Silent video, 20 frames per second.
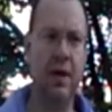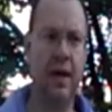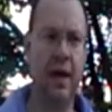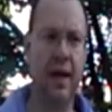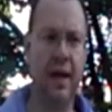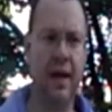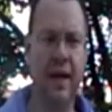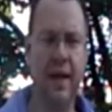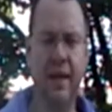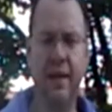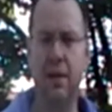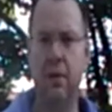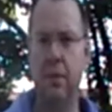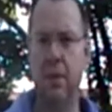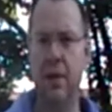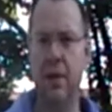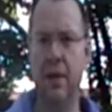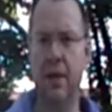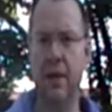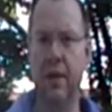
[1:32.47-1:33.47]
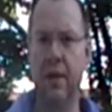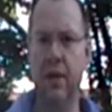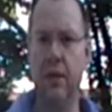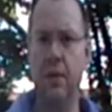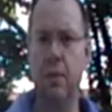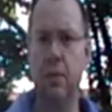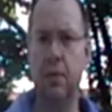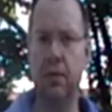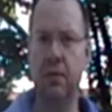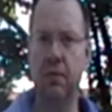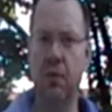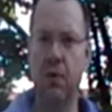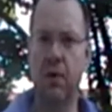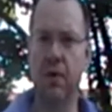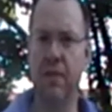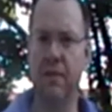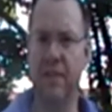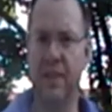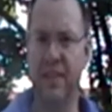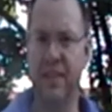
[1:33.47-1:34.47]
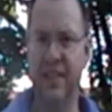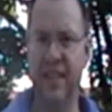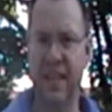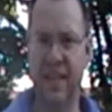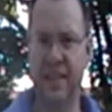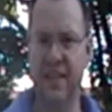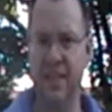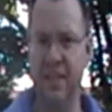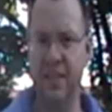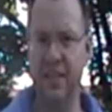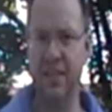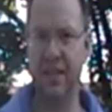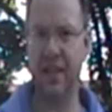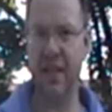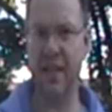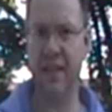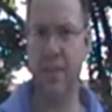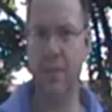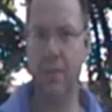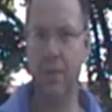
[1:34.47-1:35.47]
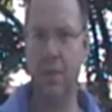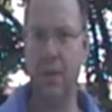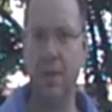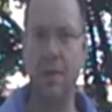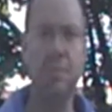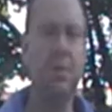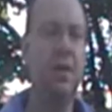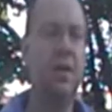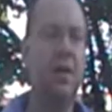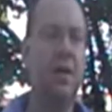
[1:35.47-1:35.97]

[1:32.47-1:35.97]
I kind of wanted to go with more of a Texas style rub,